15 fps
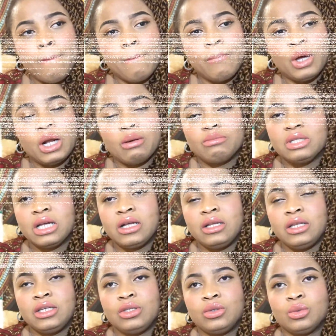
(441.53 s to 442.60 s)
But I'm
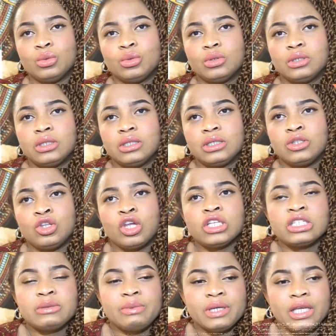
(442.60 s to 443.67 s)
telling you, not
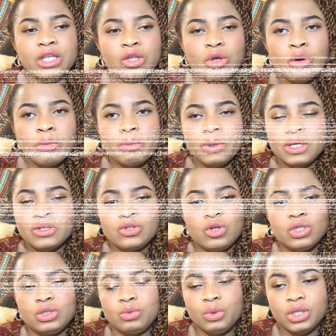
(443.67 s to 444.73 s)
speaking up is
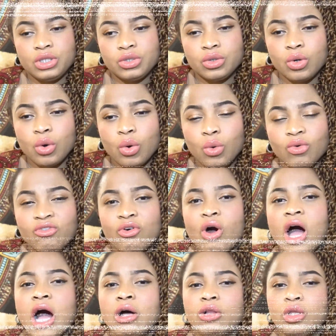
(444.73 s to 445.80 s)
not the way to go. For
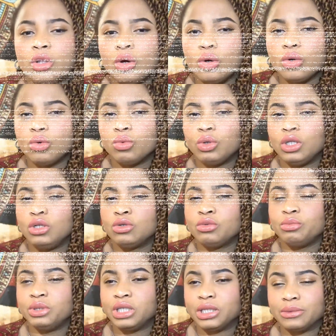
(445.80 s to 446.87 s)
how long will you
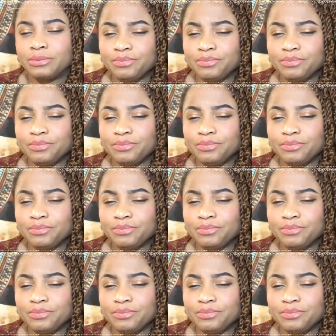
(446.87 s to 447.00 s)
be